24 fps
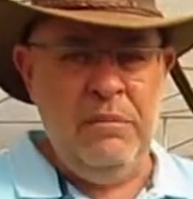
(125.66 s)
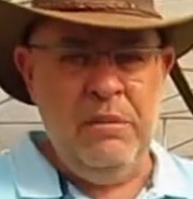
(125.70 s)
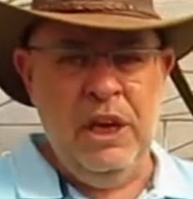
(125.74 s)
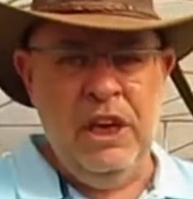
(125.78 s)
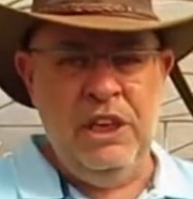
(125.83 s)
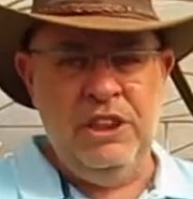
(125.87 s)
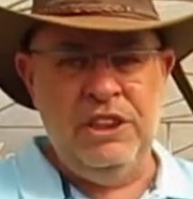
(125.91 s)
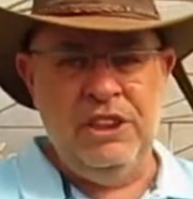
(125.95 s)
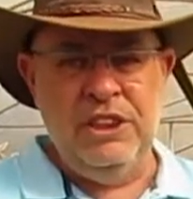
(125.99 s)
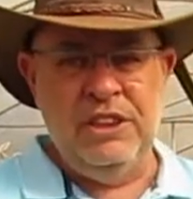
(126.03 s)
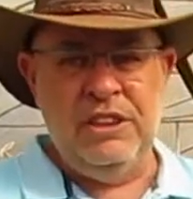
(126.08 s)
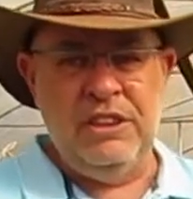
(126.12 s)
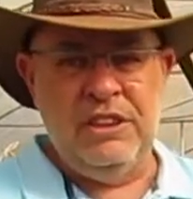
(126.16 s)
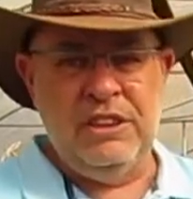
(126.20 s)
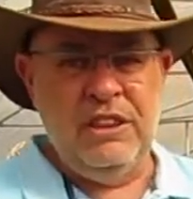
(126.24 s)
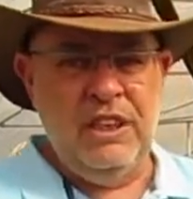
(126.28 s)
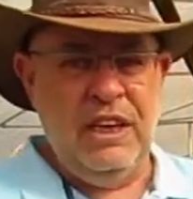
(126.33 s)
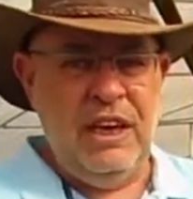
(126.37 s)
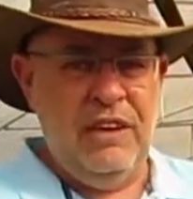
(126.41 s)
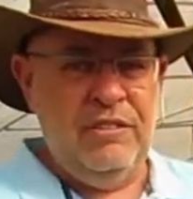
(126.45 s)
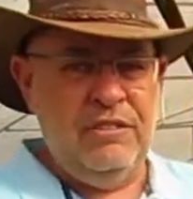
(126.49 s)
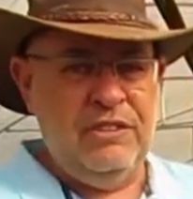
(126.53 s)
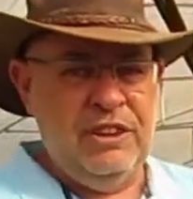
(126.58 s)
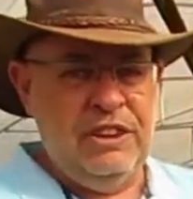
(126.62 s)
emergence
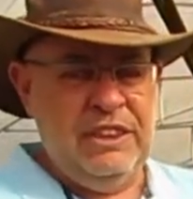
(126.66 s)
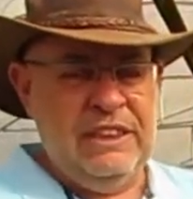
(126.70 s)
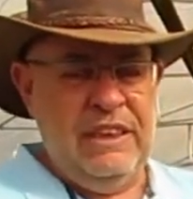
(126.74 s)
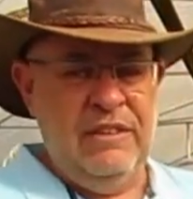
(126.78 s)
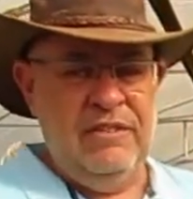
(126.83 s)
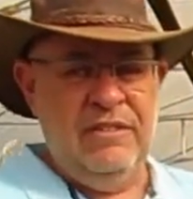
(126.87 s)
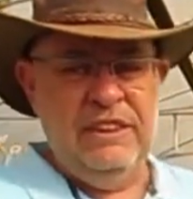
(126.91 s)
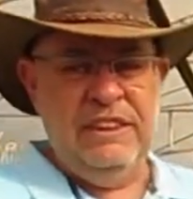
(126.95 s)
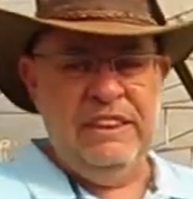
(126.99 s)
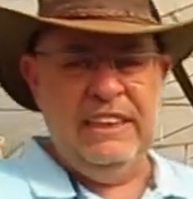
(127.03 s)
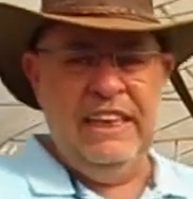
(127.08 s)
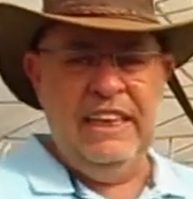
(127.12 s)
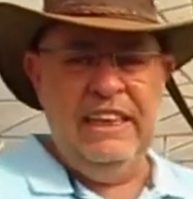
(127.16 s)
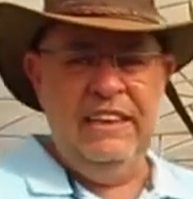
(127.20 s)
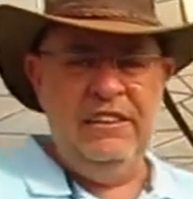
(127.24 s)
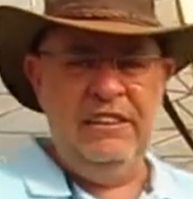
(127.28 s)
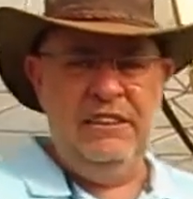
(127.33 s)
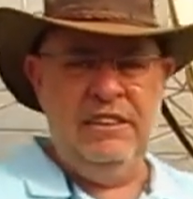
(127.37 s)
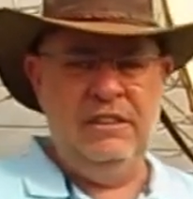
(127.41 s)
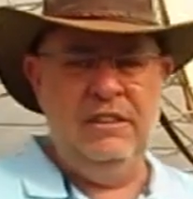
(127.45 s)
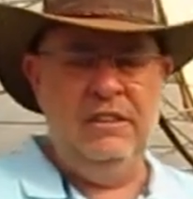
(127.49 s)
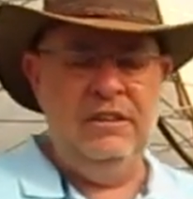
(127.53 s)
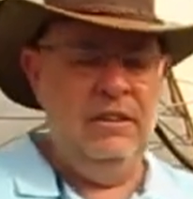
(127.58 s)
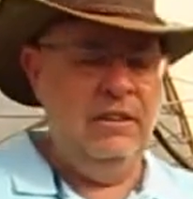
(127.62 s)
after seven days,
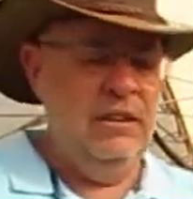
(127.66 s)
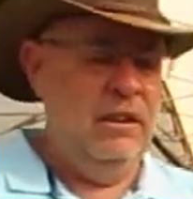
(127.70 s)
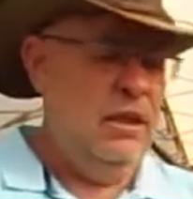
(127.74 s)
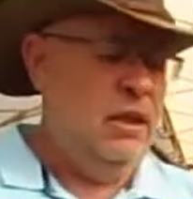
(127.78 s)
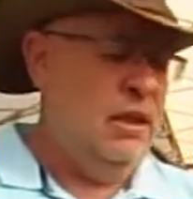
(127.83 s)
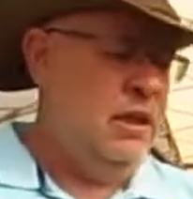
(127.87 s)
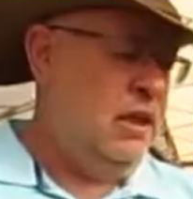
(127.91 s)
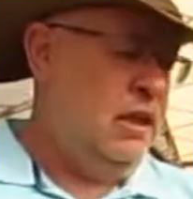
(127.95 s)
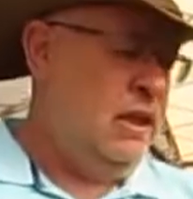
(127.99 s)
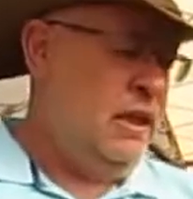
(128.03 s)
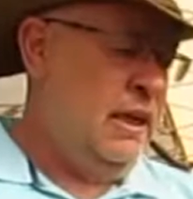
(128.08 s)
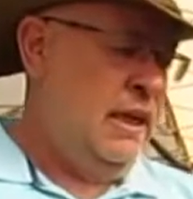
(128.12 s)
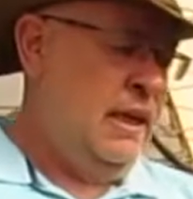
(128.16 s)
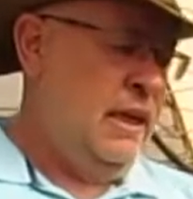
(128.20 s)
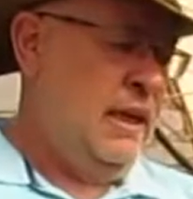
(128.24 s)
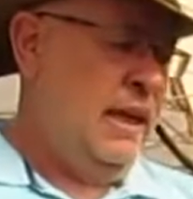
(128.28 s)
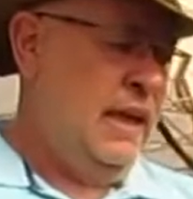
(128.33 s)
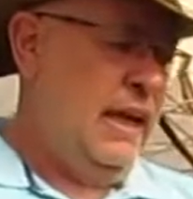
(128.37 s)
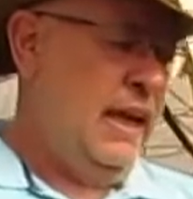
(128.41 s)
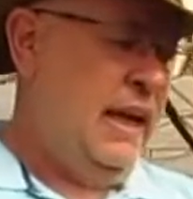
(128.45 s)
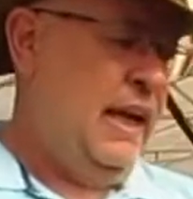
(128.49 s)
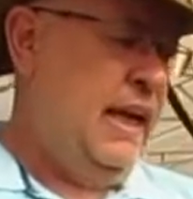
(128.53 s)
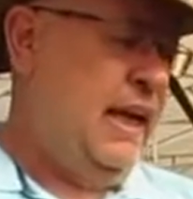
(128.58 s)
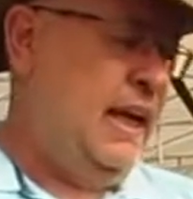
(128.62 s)

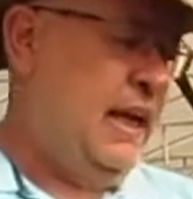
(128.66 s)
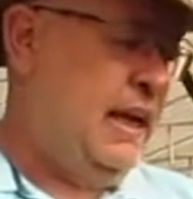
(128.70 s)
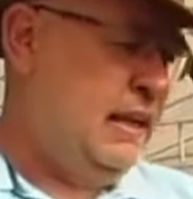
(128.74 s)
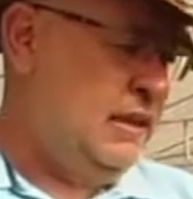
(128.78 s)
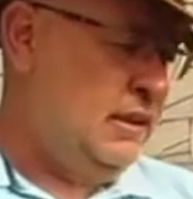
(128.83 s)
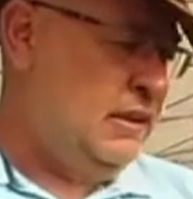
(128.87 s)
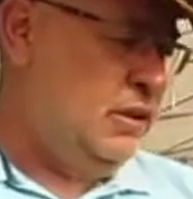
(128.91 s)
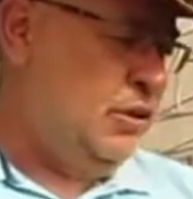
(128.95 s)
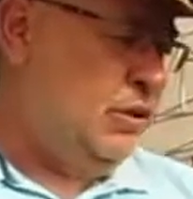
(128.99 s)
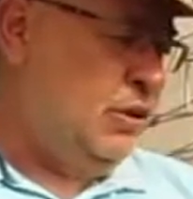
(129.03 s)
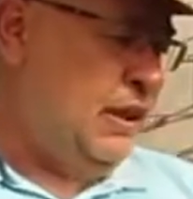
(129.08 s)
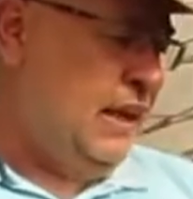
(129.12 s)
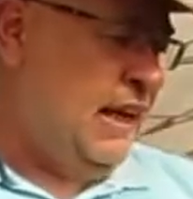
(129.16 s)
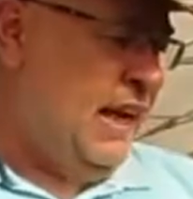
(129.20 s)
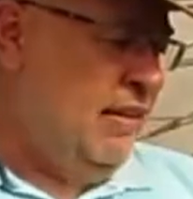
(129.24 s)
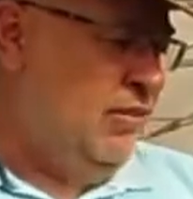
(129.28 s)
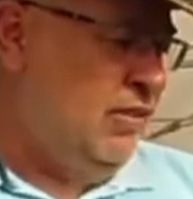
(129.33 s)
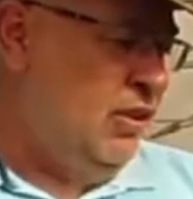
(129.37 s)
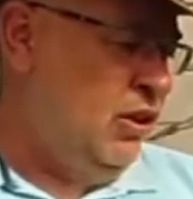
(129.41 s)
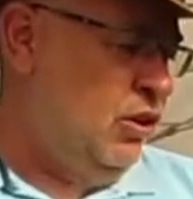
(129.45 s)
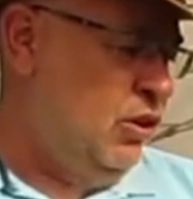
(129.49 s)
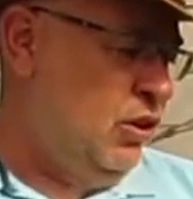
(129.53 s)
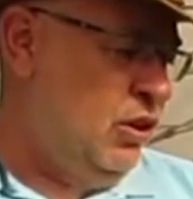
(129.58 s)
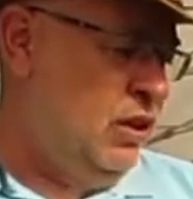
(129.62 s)
and you can
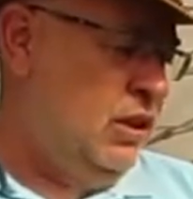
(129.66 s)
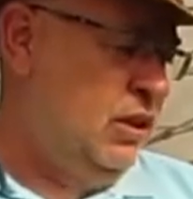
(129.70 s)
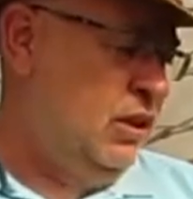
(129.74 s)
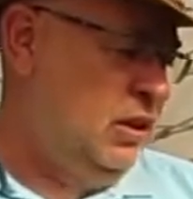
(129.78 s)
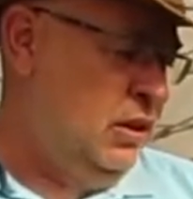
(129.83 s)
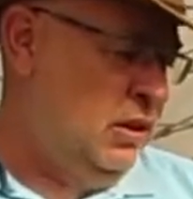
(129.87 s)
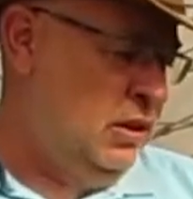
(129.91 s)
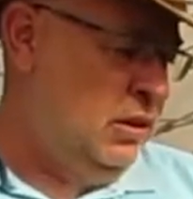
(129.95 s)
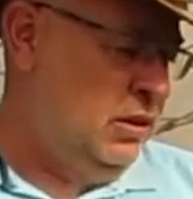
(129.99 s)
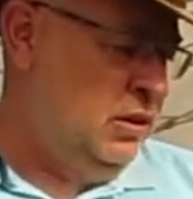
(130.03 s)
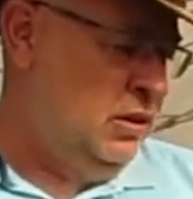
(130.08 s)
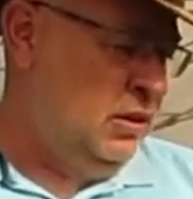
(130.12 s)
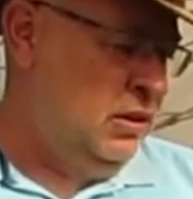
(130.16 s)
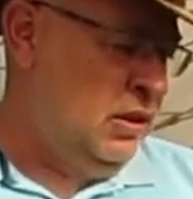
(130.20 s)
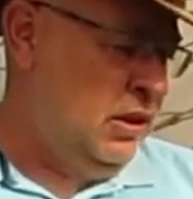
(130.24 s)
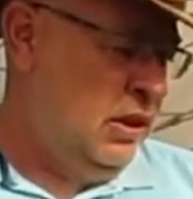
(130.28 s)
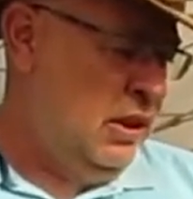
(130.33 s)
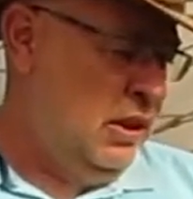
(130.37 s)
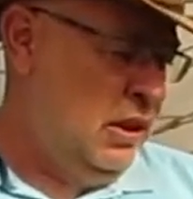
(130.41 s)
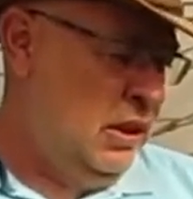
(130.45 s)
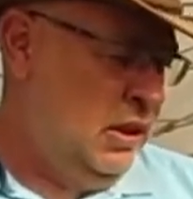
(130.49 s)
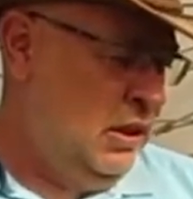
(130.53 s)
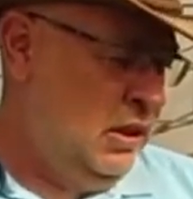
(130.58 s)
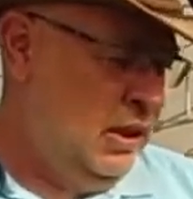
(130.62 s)
have a look
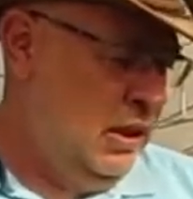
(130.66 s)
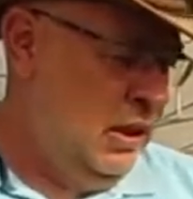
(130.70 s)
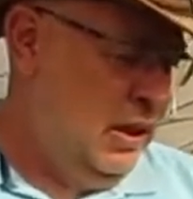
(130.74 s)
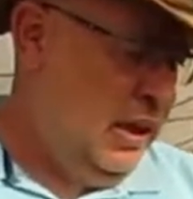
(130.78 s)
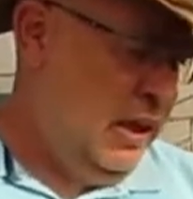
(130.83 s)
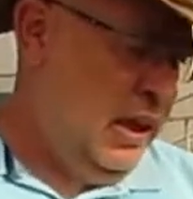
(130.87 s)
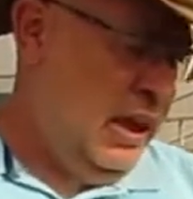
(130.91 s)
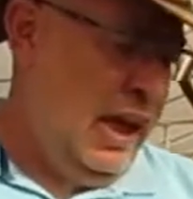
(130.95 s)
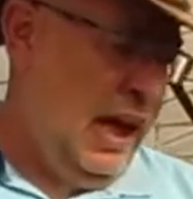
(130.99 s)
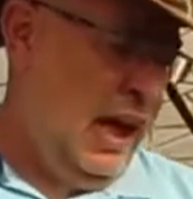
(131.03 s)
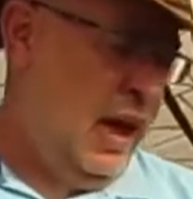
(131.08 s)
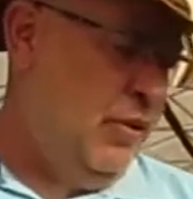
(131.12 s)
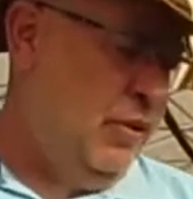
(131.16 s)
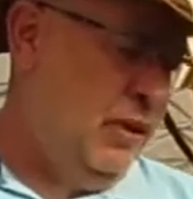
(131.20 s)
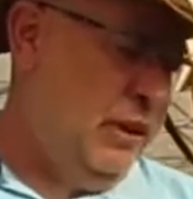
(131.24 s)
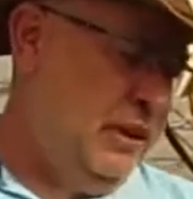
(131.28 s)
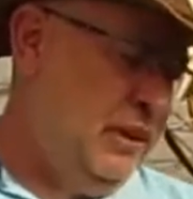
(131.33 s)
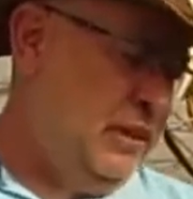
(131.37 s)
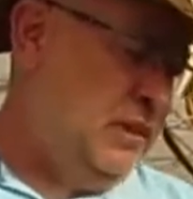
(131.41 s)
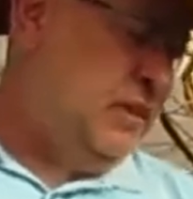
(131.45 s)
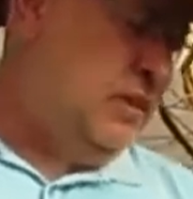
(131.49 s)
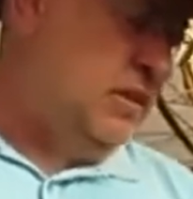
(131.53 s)
how it